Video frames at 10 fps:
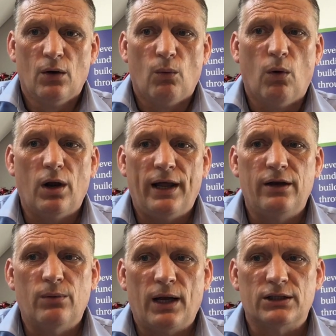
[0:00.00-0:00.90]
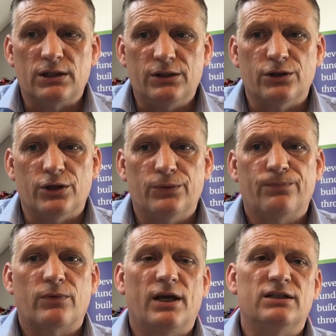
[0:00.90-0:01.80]
what a lender will actually do
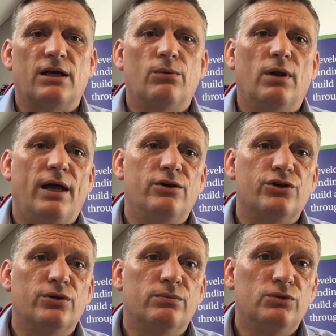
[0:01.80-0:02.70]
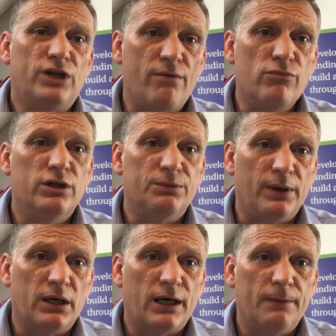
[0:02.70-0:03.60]
is they will lend you, generally
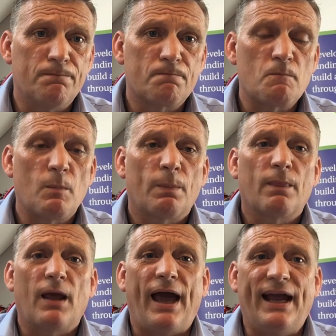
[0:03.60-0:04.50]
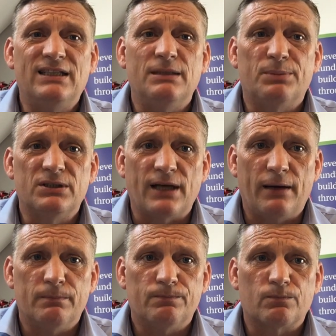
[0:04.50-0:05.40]
speaking,
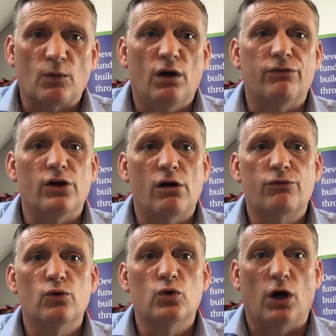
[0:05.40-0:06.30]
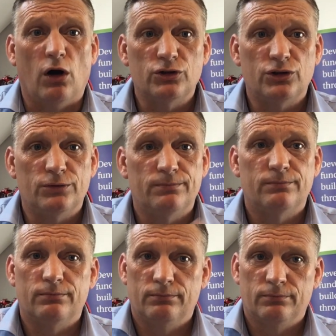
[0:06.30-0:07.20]
80% of the overall cost
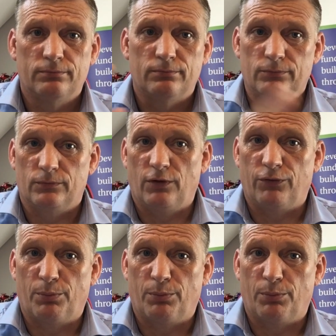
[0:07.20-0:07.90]
of the